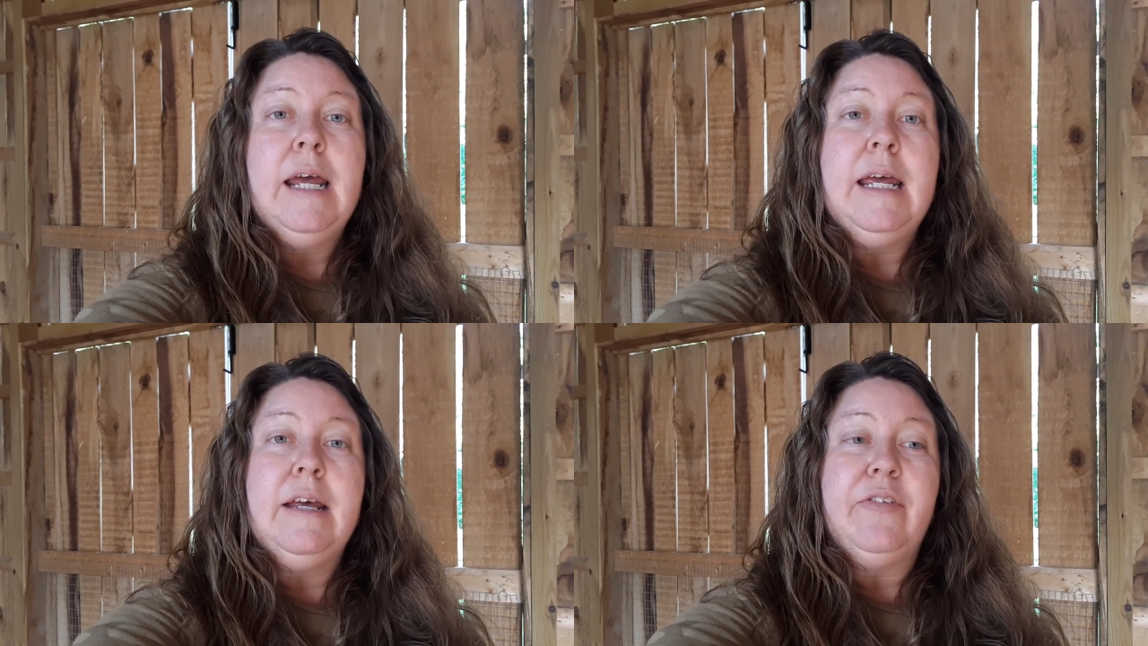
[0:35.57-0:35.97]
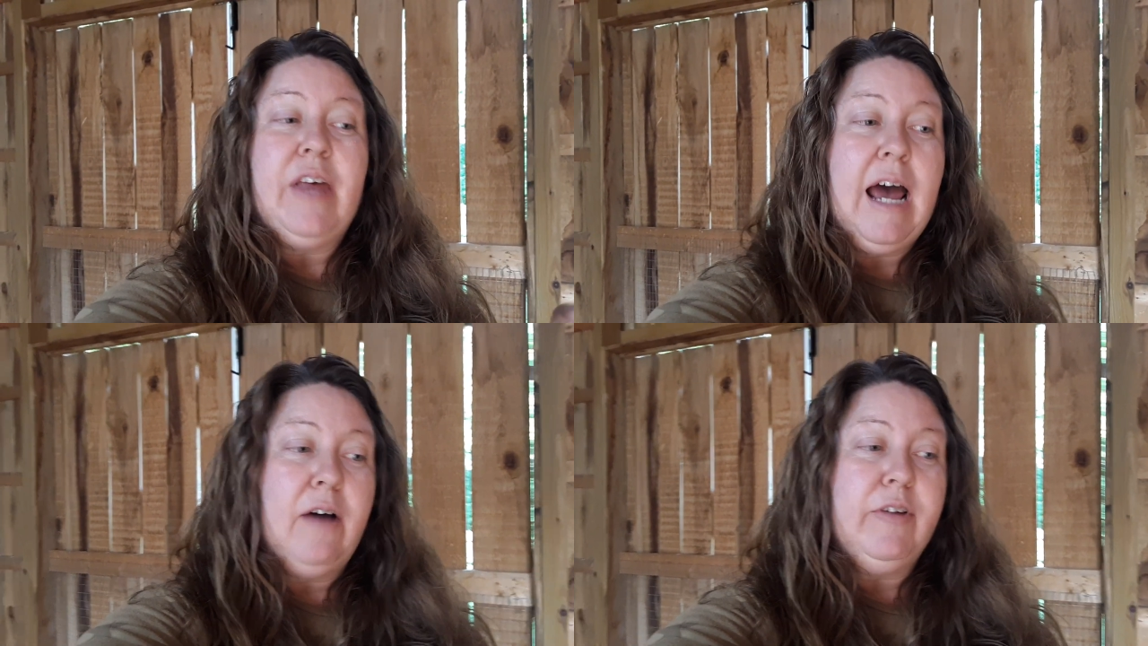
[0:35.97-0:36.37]
is
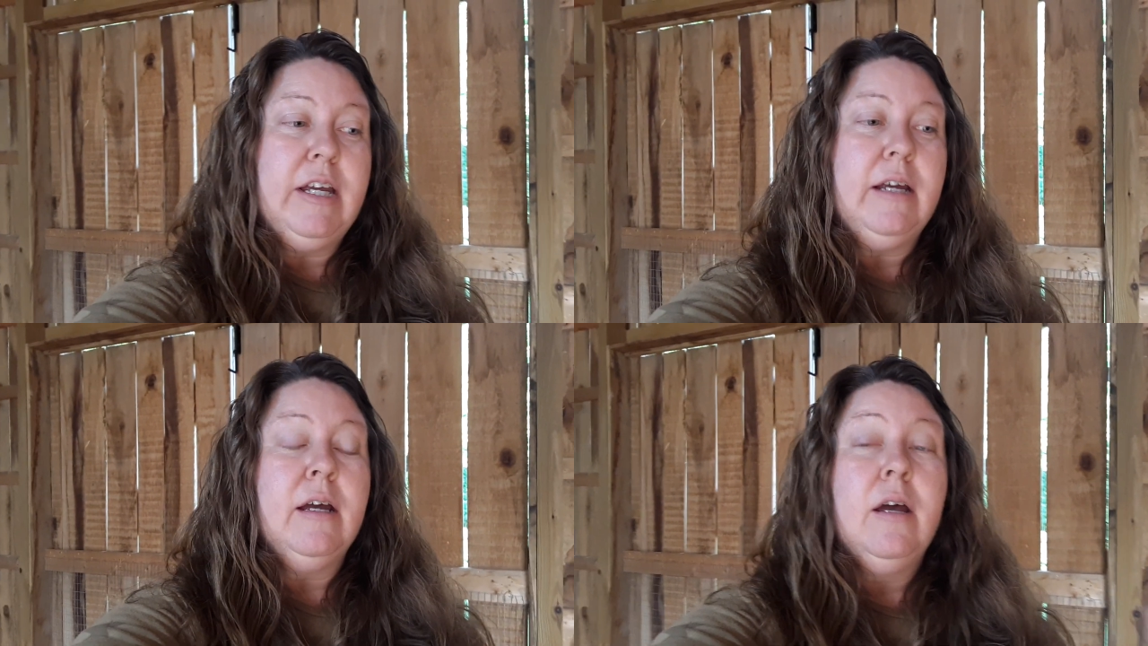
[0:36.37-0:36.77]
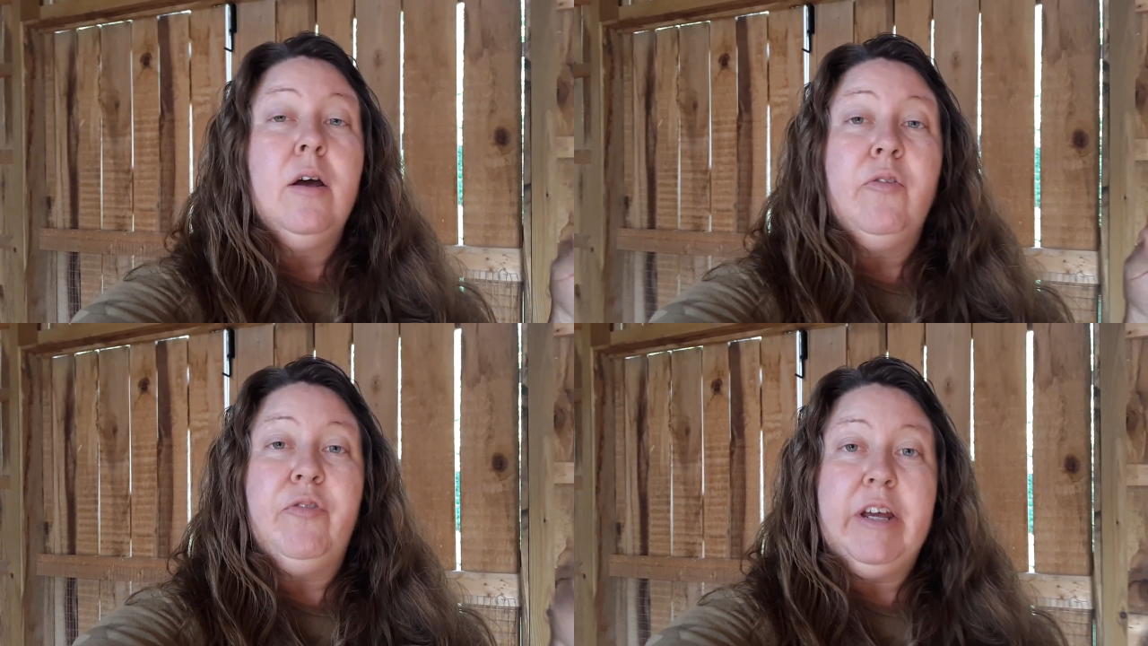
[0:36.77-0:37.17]
having
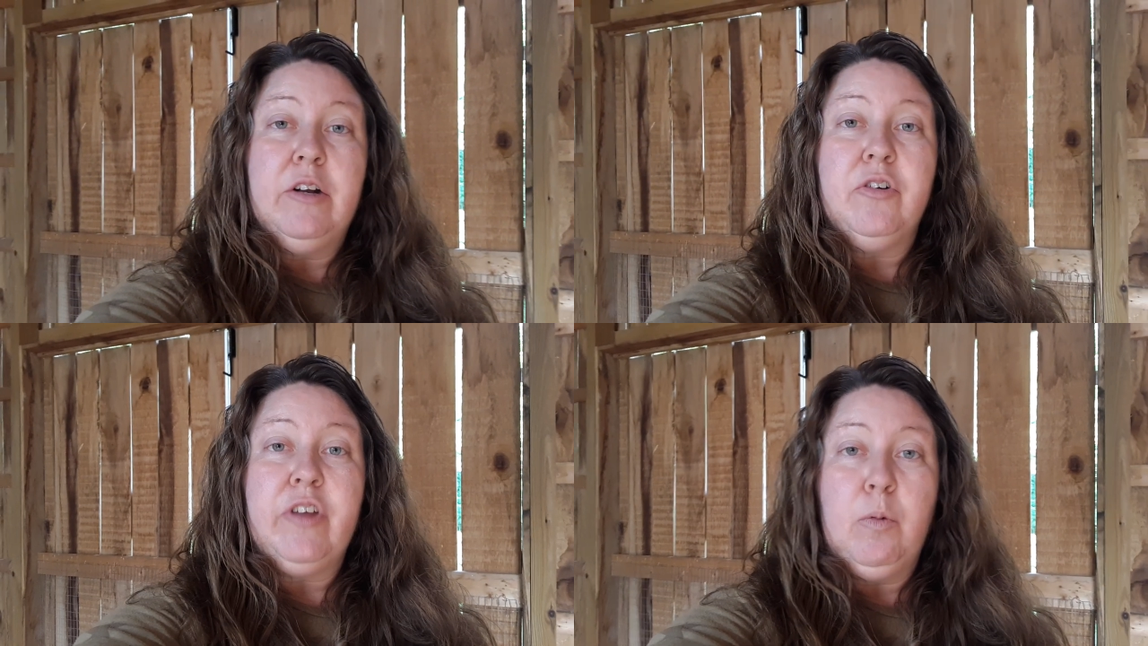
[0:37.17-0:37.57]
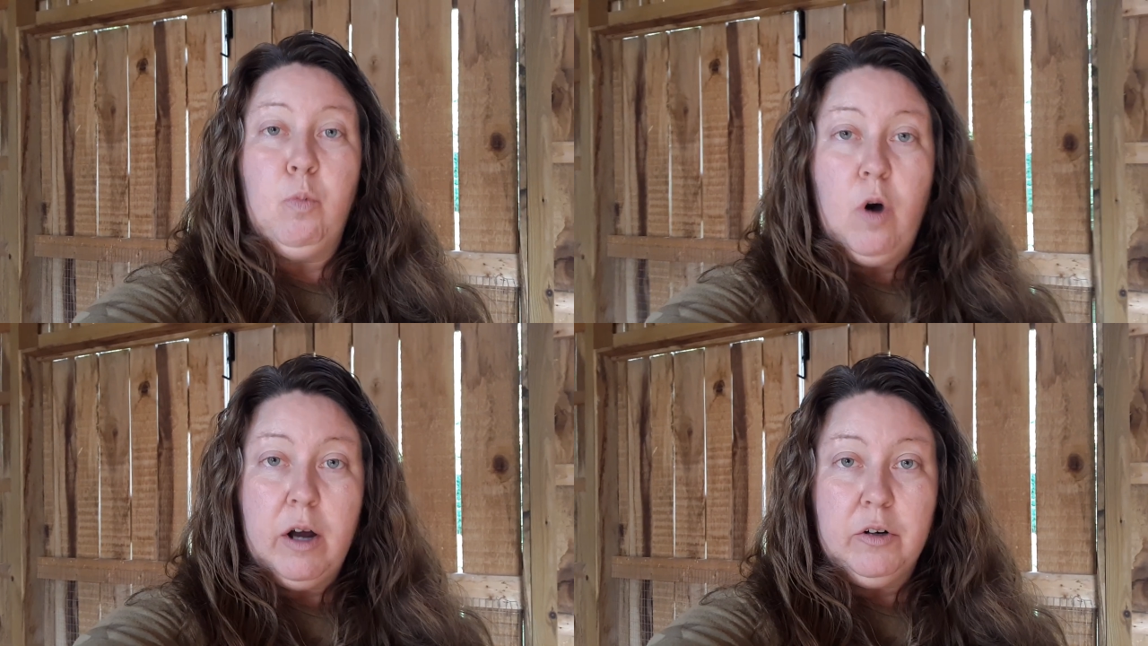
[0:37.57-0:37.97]
feeders and
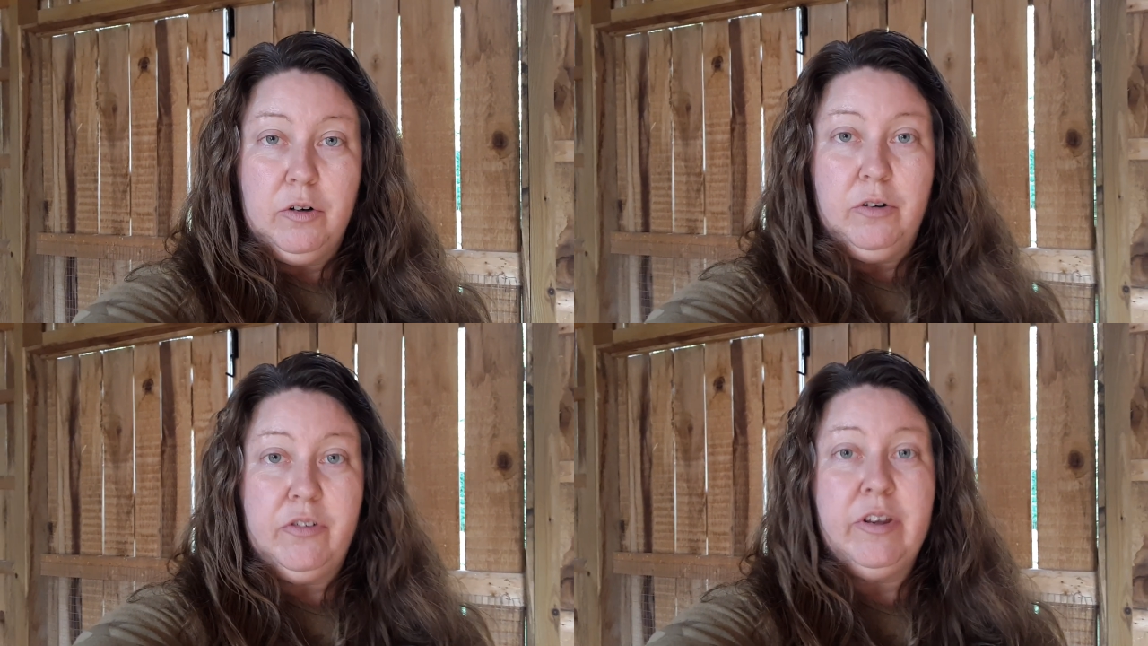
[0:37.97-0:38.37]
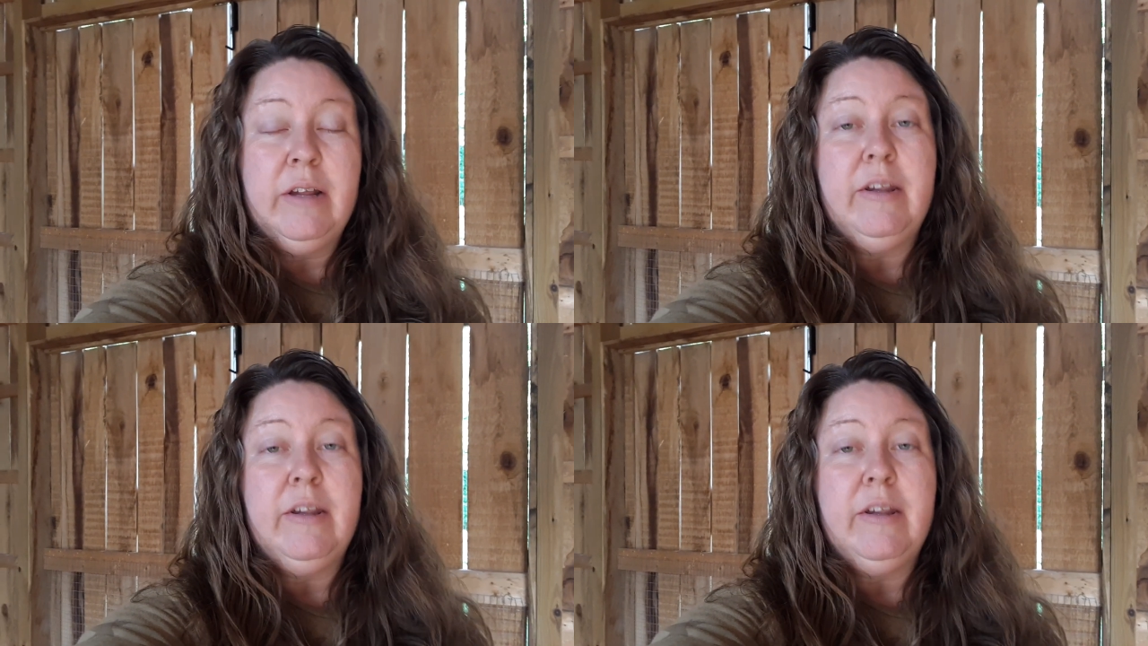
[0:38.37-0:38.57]
waterers